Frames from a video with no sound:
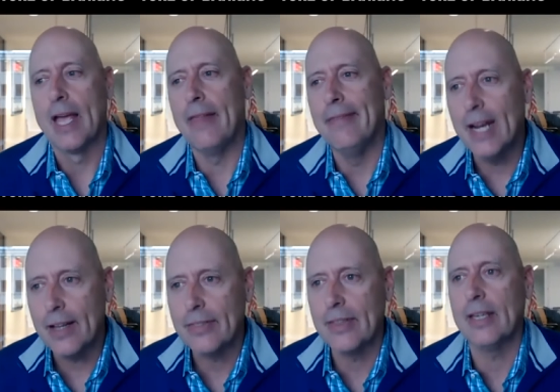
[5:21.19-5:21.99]
And then
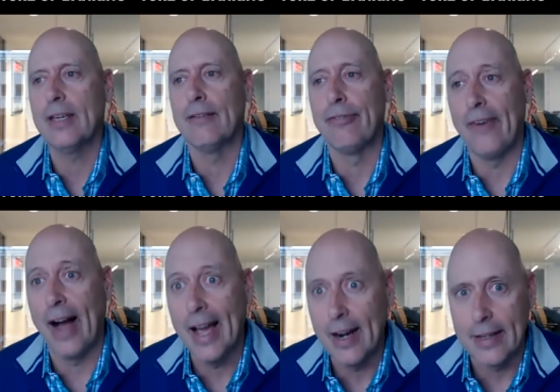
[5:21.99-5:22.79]
I think
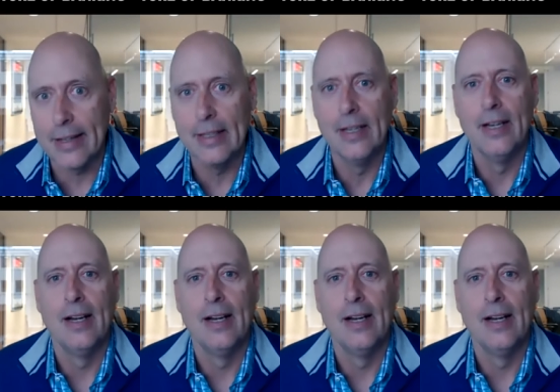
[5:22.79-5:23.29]
finally,